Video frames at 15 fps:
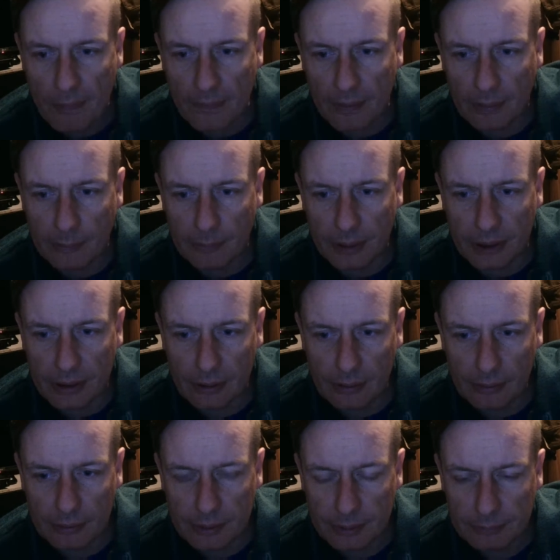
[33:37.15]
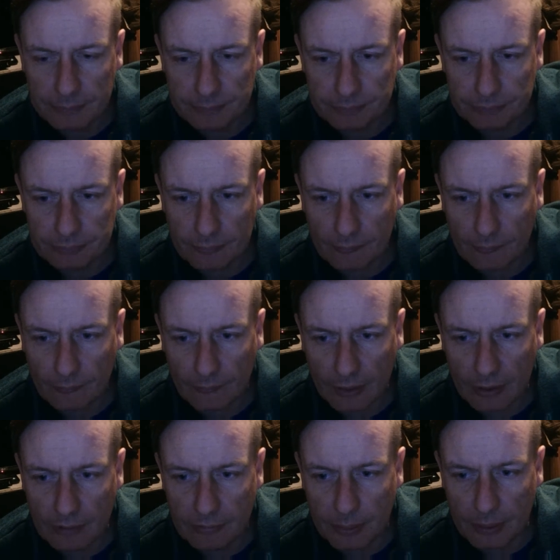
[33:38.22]
and made out
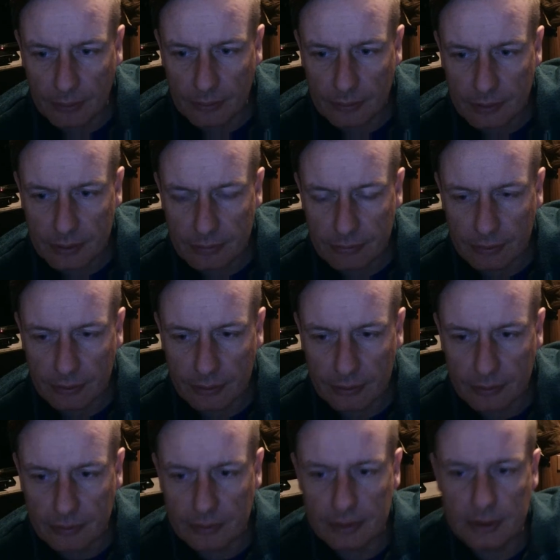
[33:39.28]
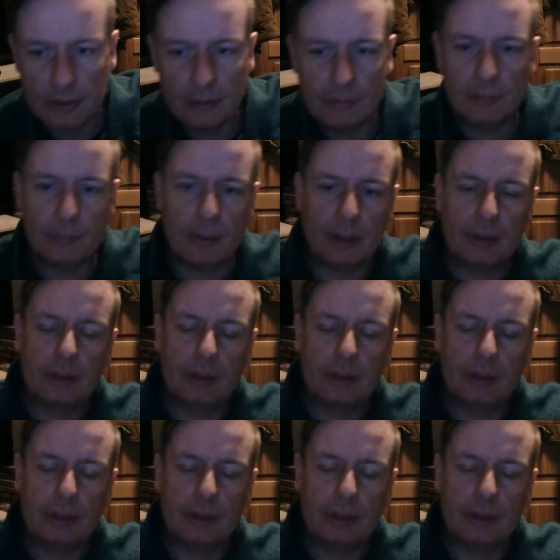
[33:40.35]
of bones for serving black.